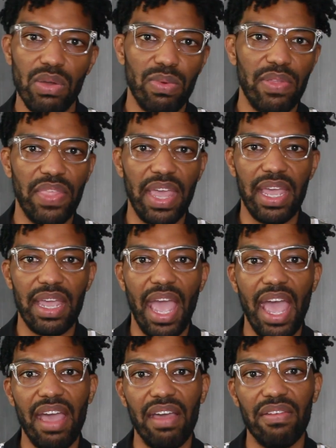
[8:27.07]
when they
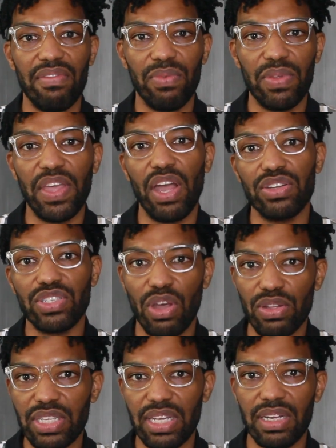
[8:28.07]
are
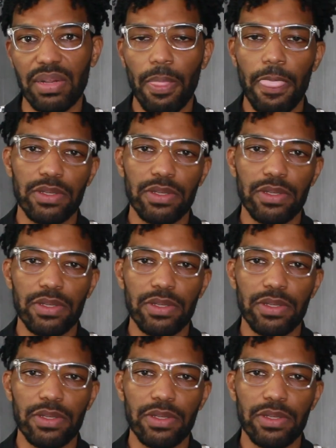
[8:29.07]
salted.